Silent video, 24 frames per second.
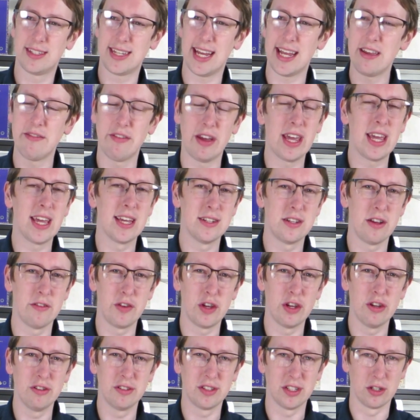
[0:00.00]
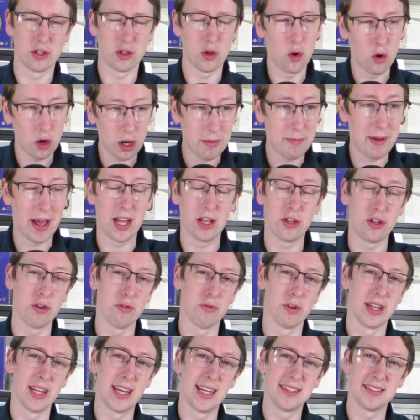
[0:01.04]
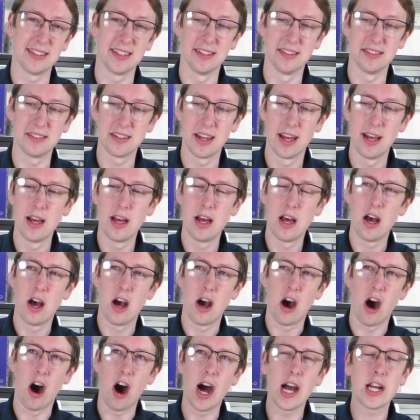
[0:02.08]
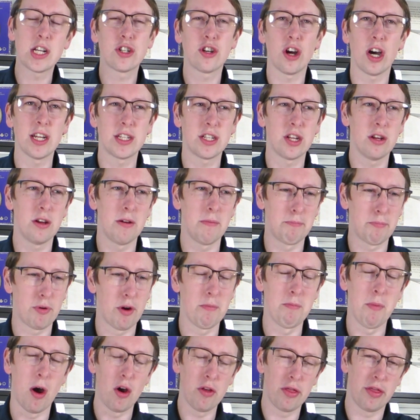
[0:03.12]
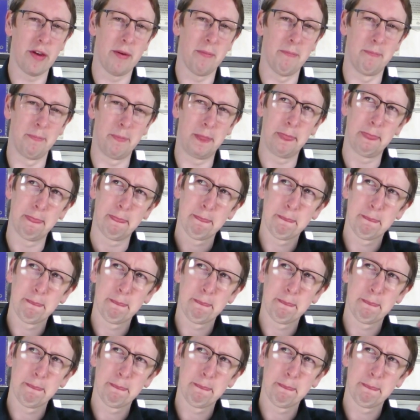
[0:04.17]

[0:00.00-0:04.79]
TV interviews and talk about new releases. I try to promote them